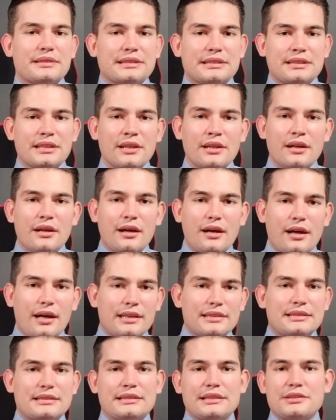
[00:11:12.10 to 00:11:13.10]
with this
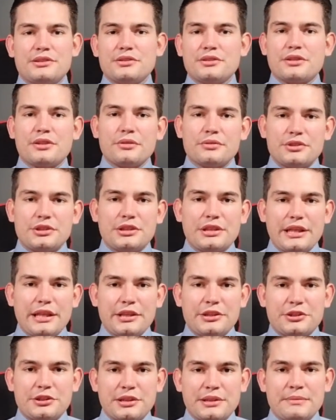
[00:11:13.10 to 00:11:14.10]
hostage
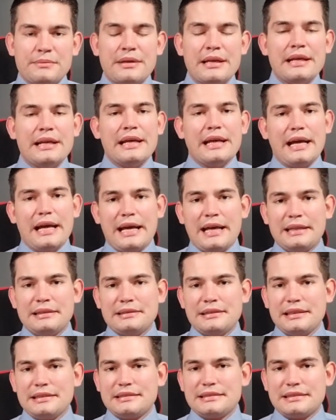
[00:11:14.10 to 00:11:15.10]
negotiation,
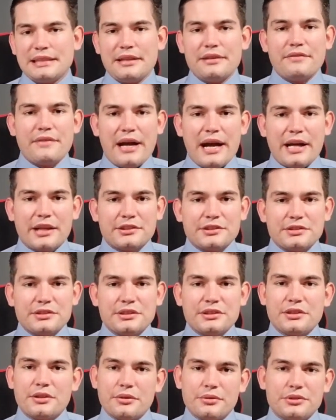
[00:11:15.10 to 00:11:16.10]
and instead of
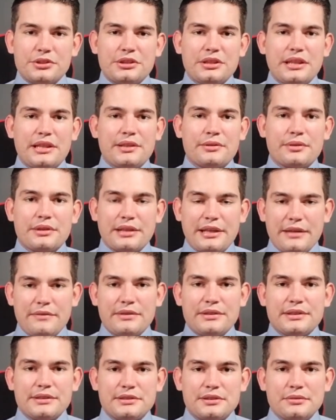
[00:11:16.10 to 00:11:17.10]
actually negotiating or
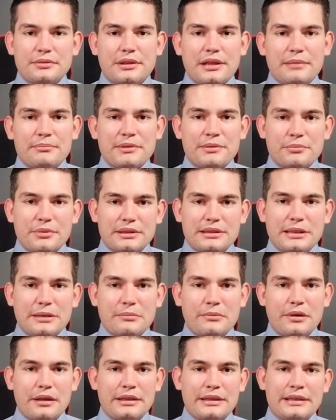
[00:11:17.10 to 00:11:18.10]
giving the two gunmen what they
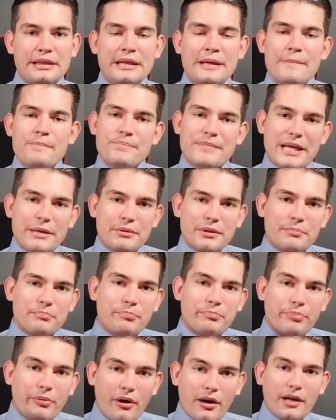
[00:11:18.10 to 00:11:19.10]
wanted, they
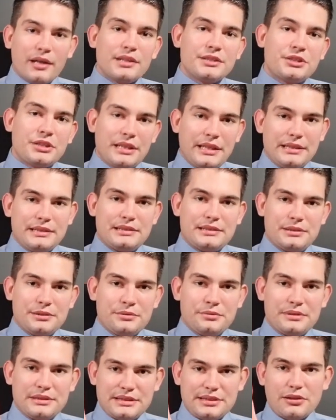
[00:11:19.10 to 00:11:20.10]
would barge
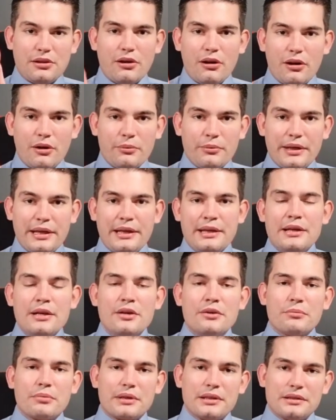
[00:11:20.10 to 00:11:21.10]
into this hallway
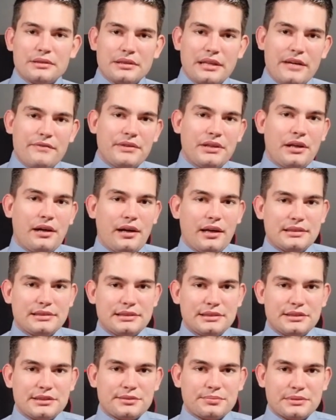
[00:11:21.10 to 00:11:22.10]
where 11
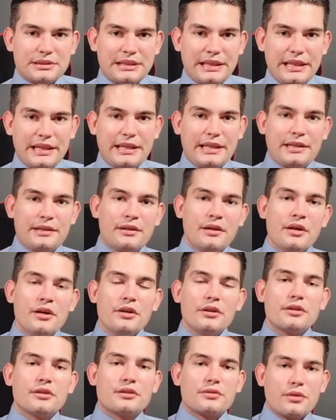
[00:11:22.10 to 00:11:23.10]
hostages were taken,
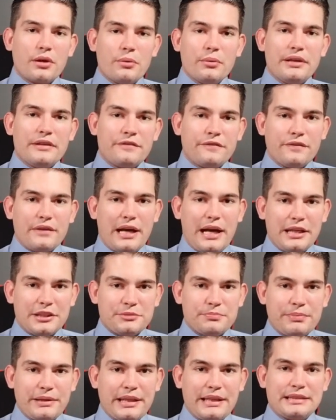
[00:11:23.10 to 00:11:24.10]
throw in
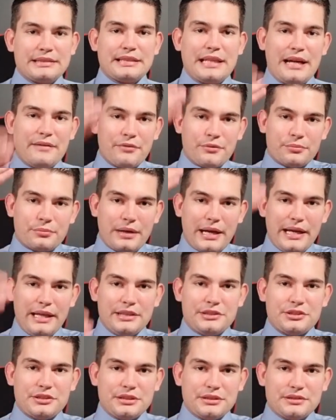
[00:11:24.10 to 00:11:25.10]
flashbangs, have a
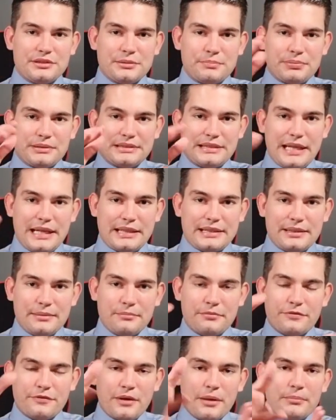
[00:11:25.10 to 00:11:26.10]
riot shield to protect
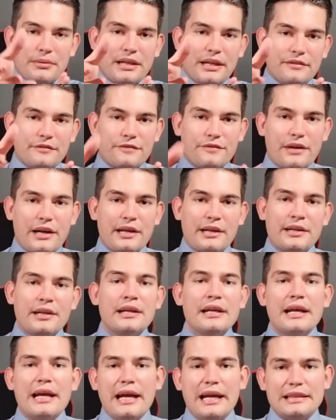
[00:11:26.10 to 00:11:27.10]
them from gunfire,
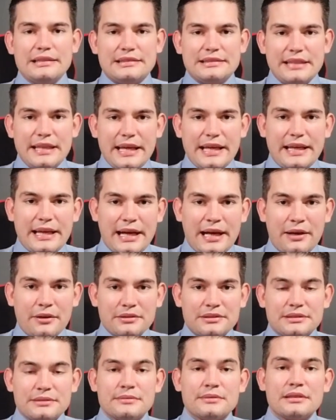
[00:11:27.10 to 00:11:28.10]
and
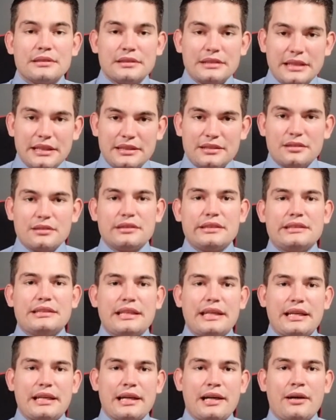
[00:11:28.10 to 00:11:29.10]
lethally
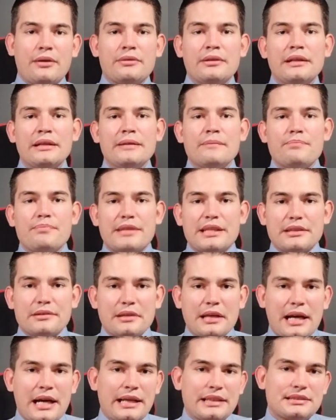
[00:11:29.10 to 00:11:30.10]
take out the
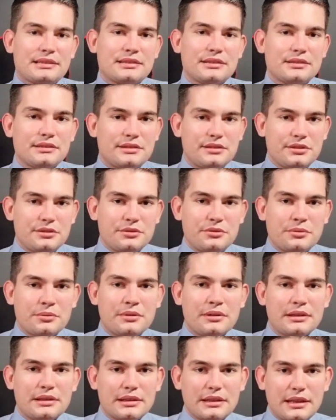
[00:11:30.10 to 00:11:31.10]
last
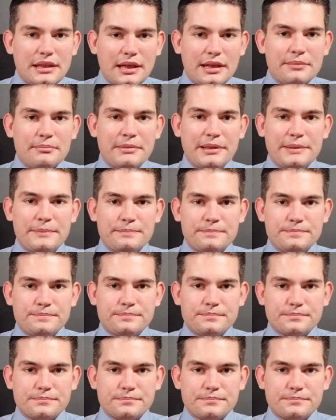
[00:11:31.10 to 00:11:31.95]
two gunmen,